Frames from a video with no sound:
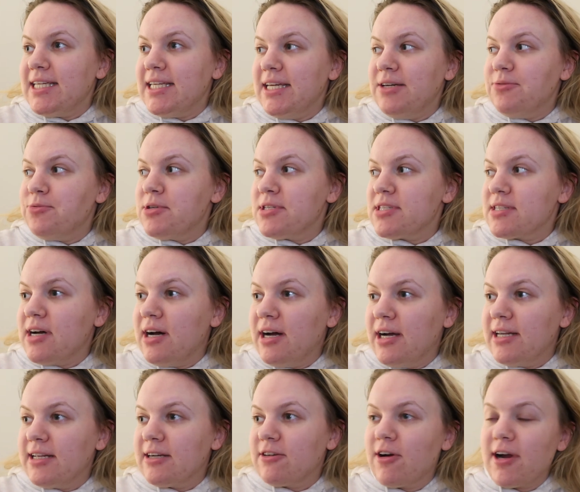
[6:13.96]
it was
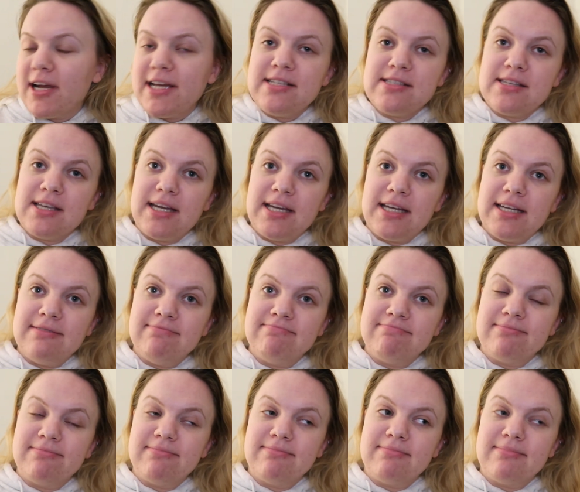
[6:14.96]
kind of crazy,
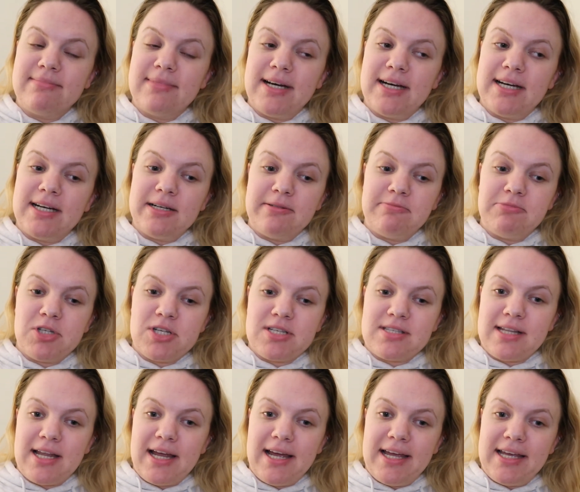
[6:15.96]

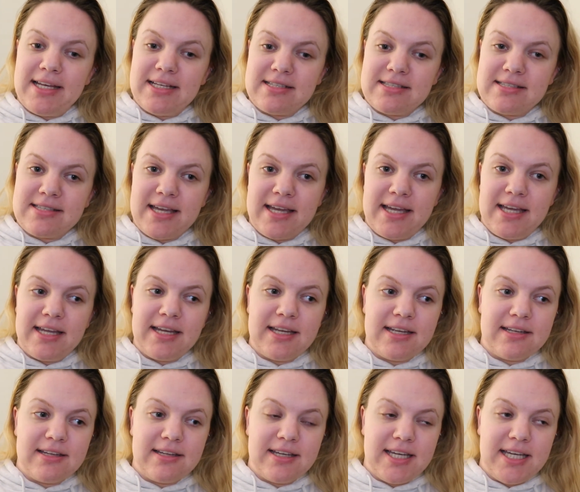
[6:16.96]
just like
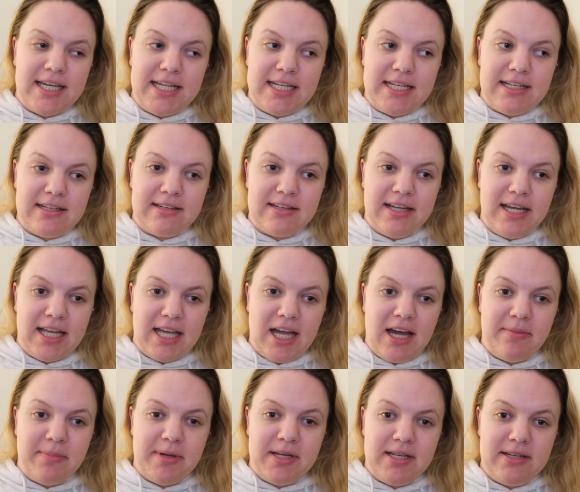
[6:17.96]
sitting in a
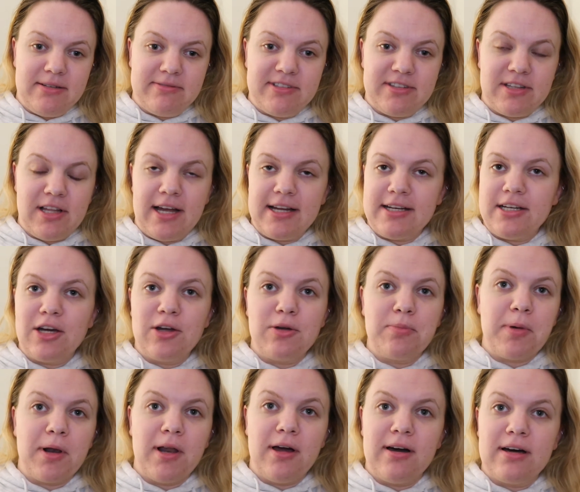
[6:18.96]
cabin with like no
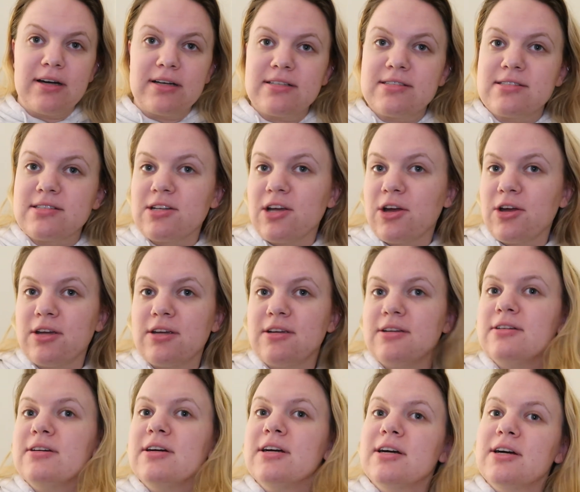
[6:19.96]
plugs,
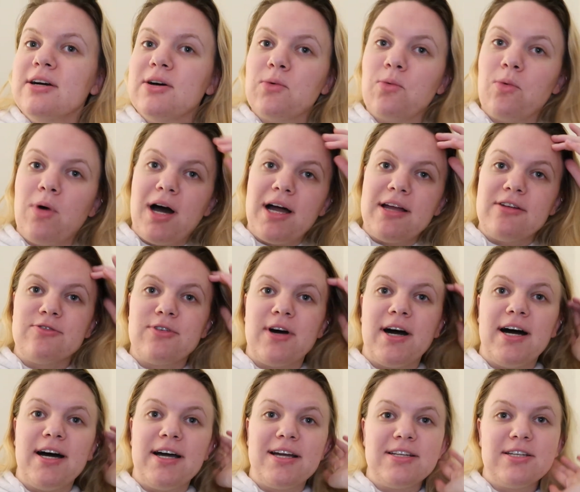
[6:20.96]
no
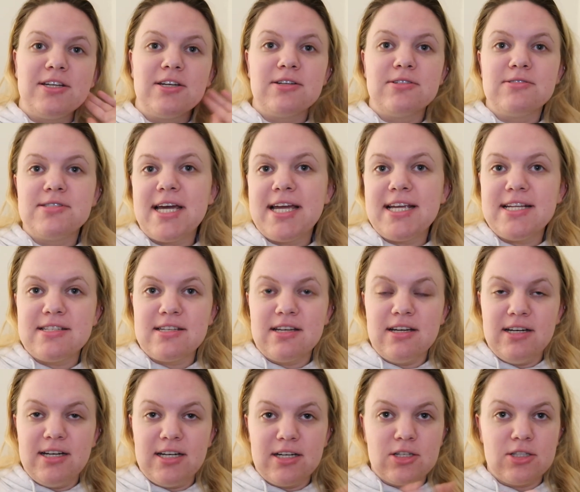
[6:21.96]
Wi-Fi, no
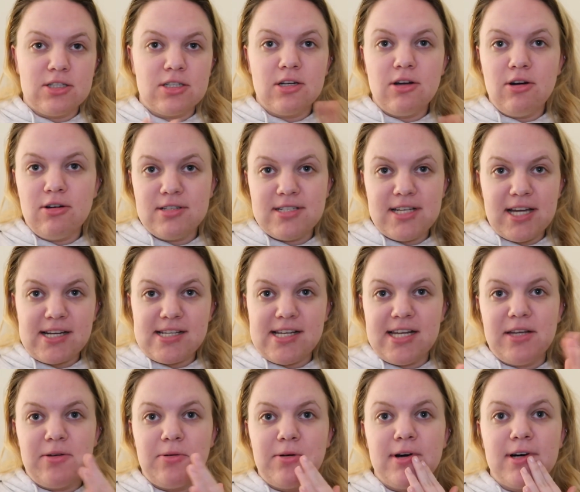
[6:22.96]
data, couldn't contact
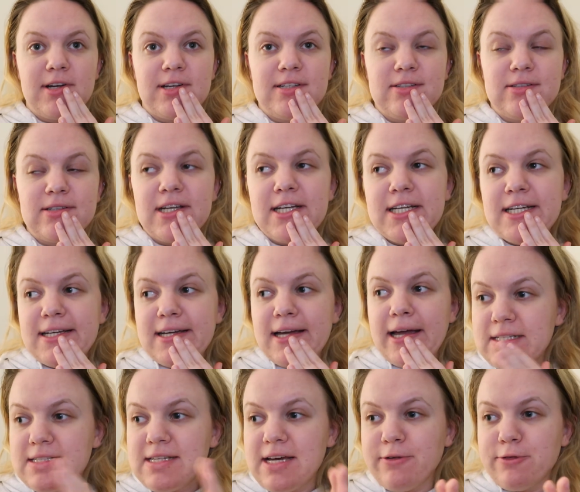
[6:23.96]
anyone.
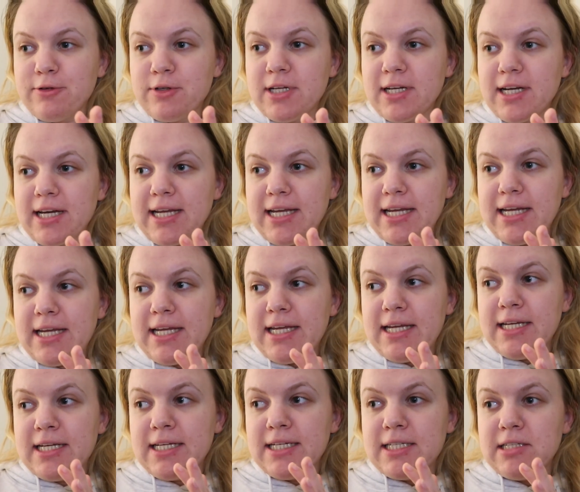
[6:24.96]

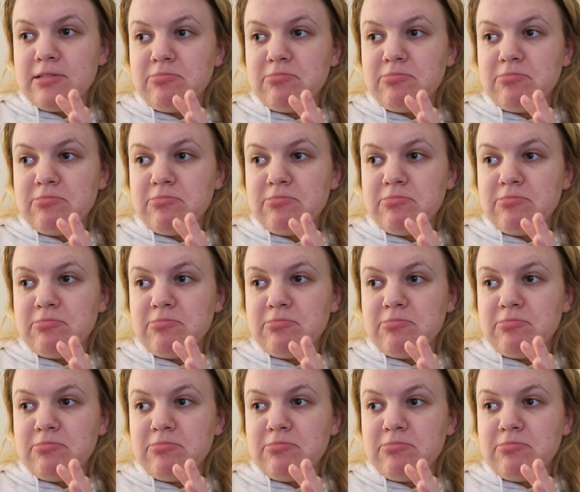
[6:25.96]
Definitely